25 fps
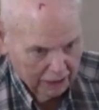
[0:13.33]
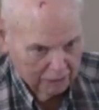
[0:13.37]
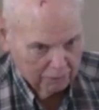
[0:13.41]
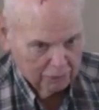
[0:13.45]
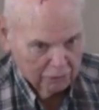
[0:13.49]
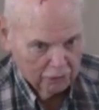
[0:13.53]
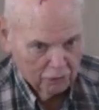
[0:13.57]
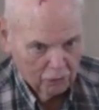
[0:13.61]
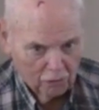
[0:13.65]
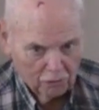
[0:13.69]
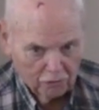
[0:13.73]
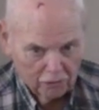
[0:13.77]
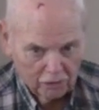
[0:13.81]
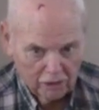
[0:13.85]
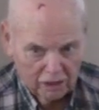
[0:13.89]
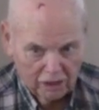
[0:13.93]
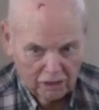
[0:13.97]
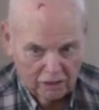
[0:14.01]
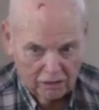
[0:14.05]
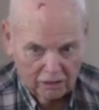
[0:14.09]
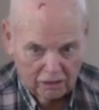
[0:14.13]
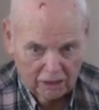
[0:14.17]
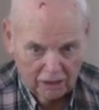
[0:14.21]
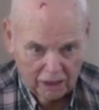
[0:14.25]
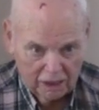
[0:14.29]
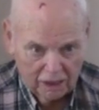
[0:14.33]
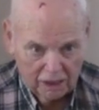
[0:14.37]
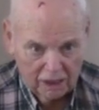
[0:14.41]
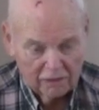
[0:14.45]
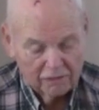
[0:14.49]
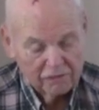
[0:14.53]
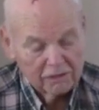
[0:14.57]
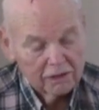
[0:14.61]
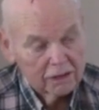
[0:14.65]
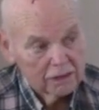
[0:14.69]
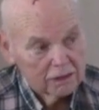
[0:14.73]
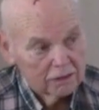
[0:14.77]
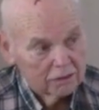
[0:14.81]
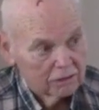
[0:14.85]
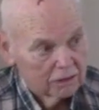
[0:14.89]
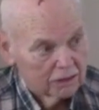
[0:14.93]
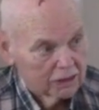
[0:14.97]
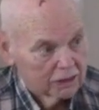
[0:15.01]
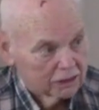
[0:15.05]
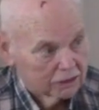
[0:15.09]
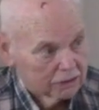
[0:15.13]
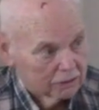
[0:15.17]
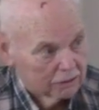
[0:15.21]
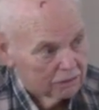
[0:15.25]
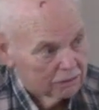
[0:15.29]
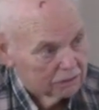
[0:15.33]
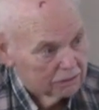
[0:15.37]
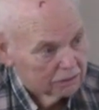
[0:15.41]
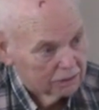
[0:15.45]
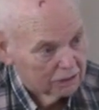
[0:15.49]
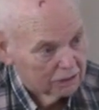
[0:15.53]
keep you over an hour and a half anyway. So,